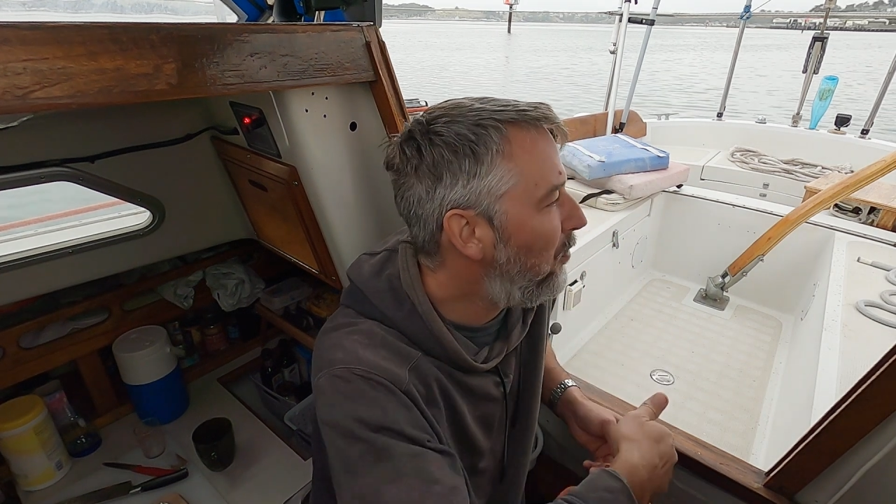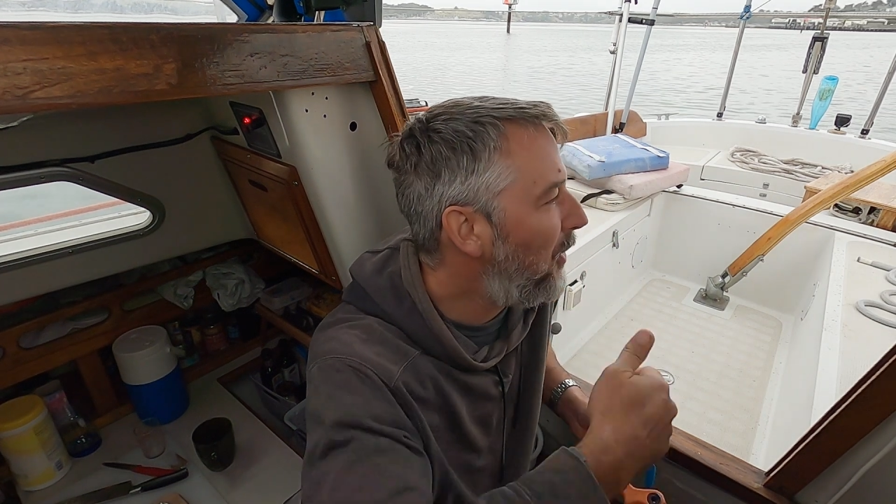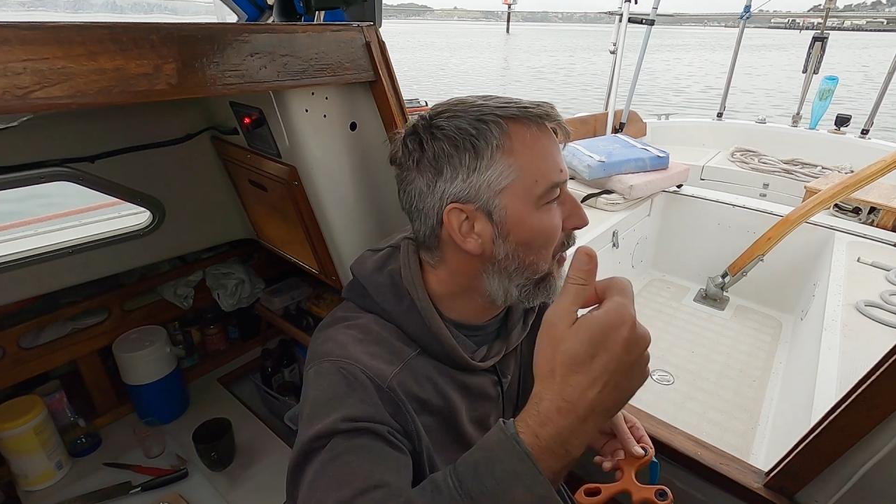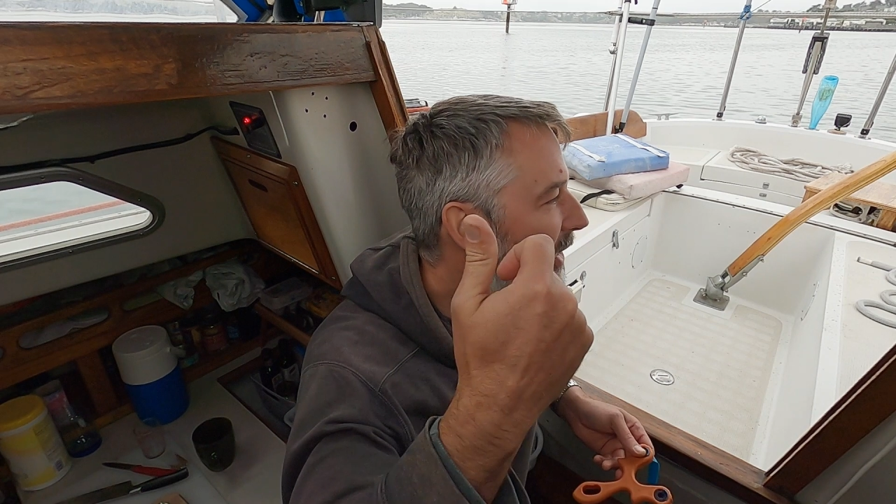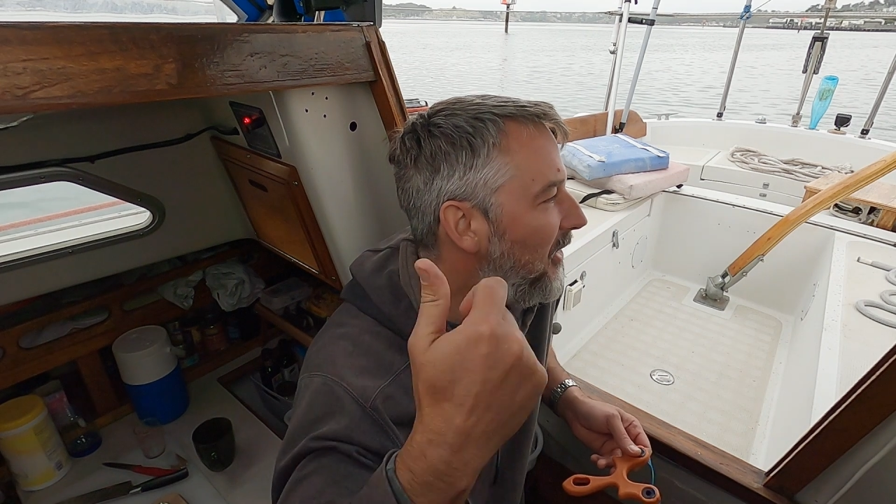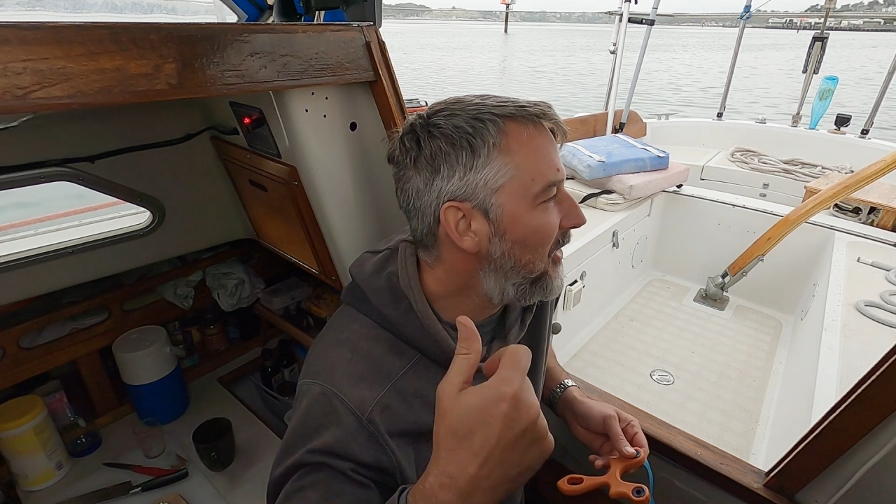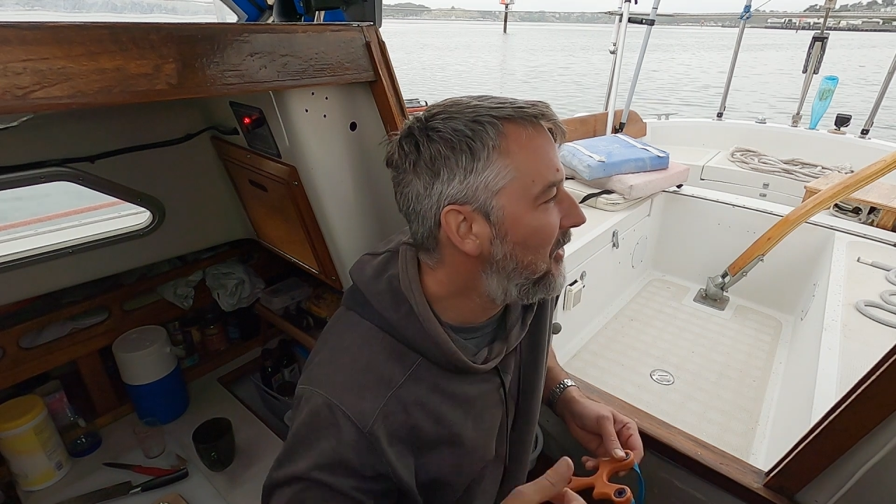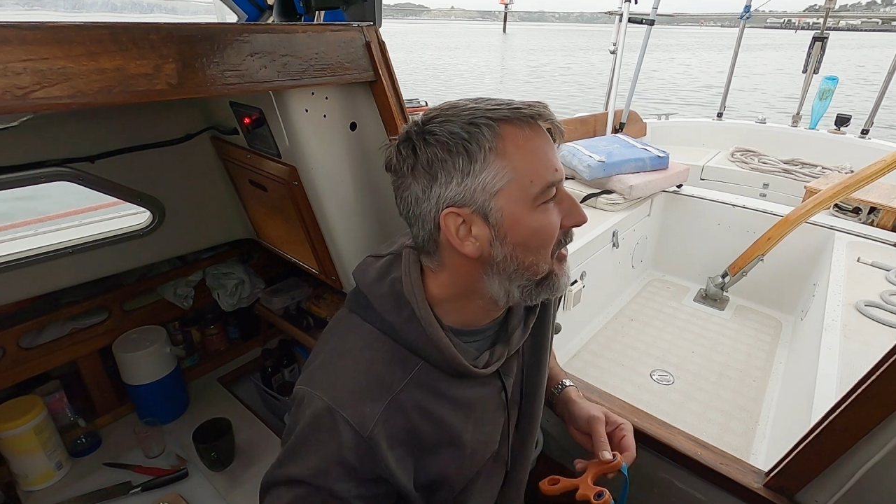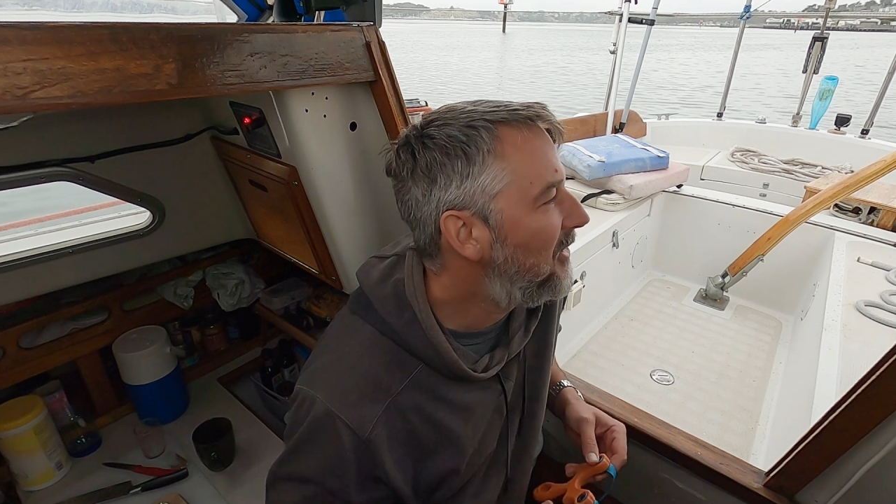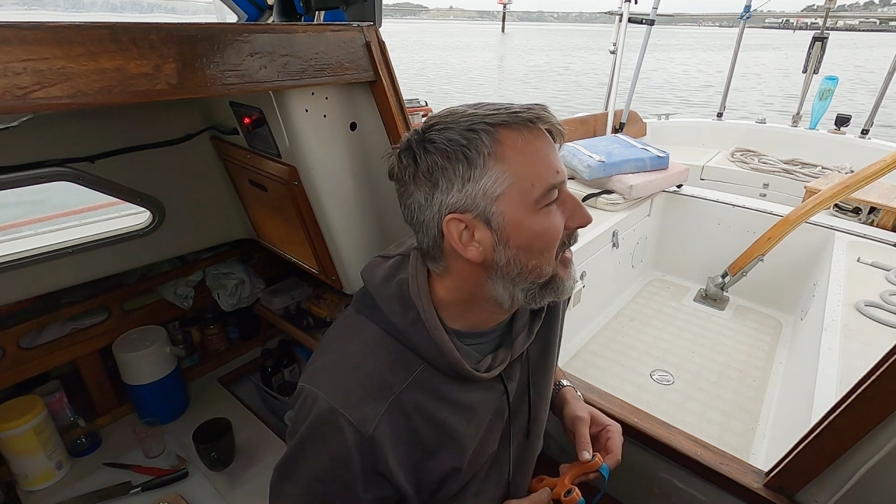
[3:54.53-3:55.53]
bow and
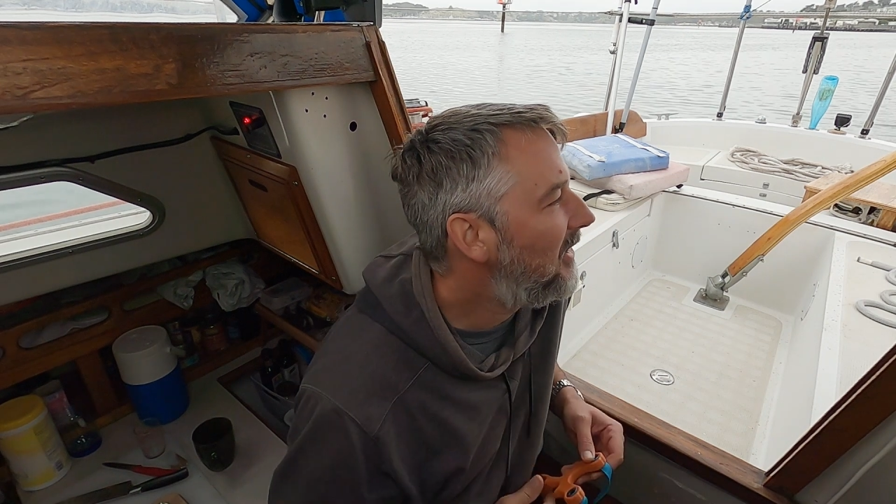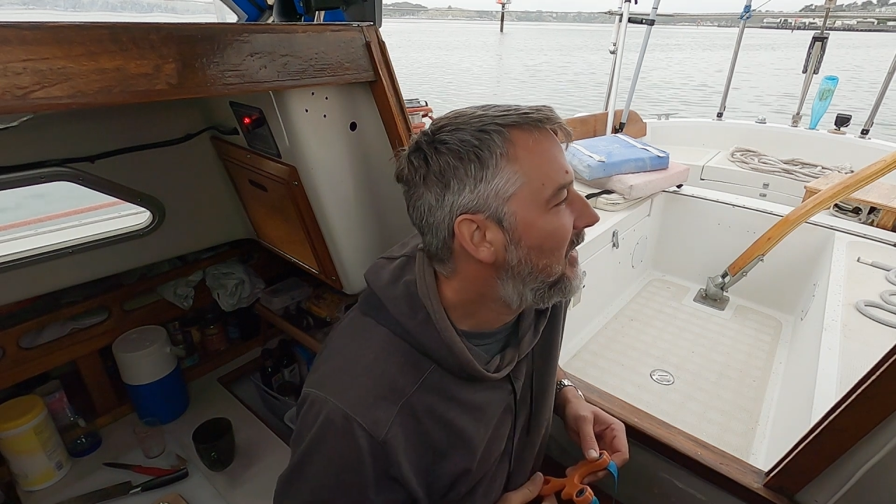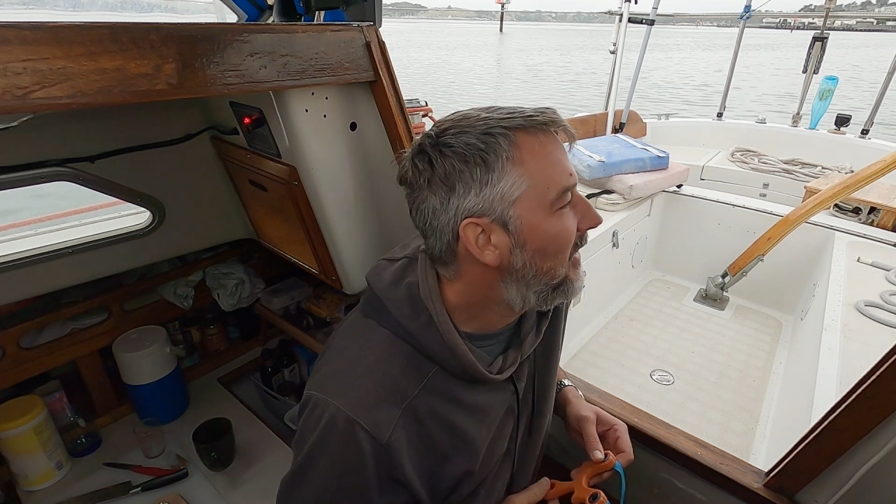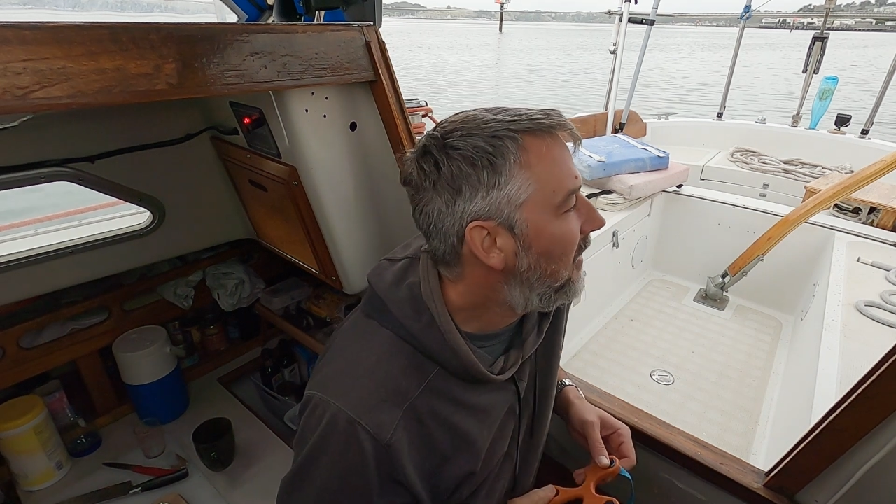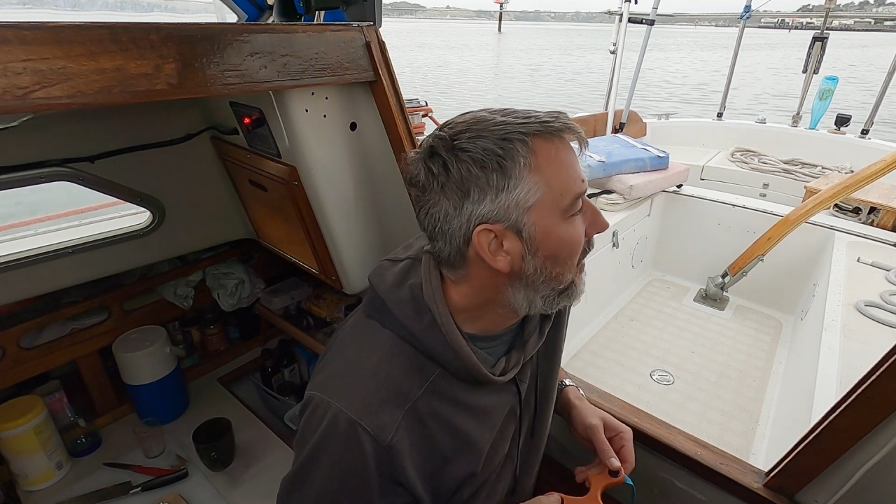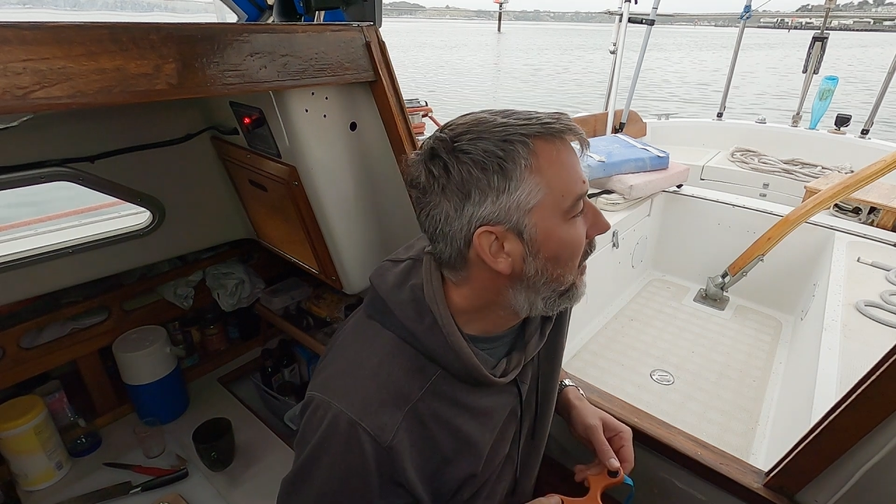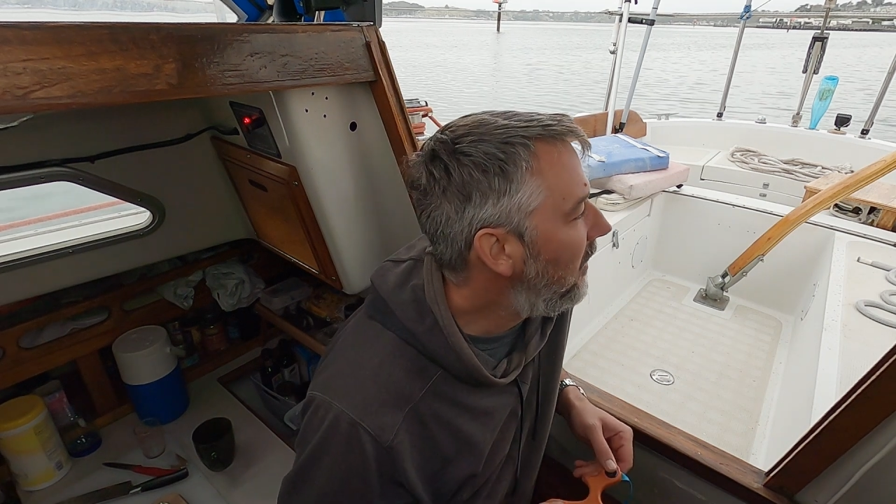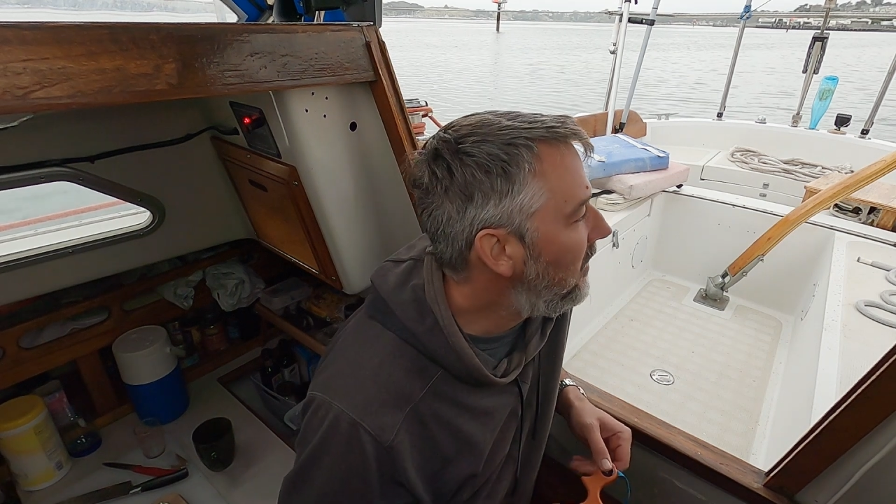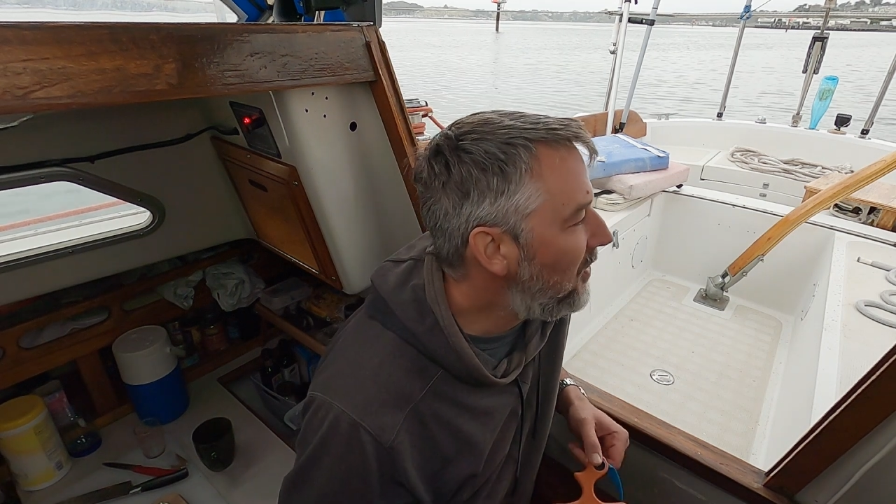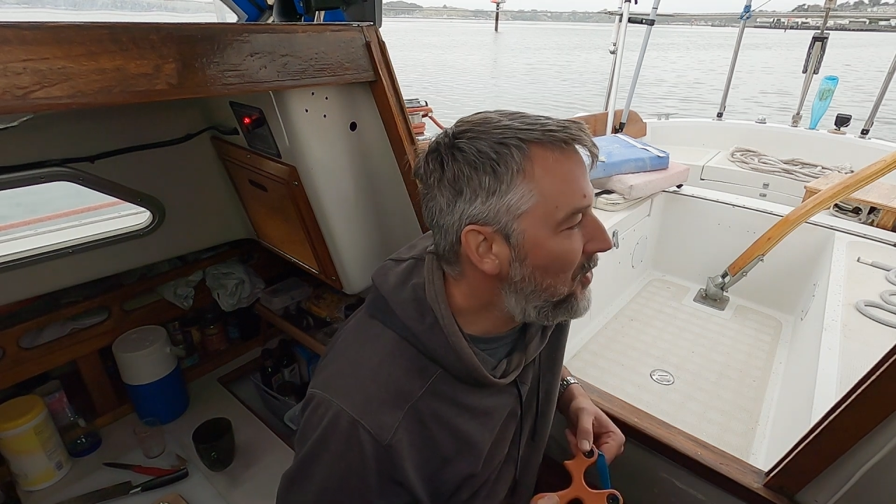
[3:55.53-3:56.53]
arrow. You'd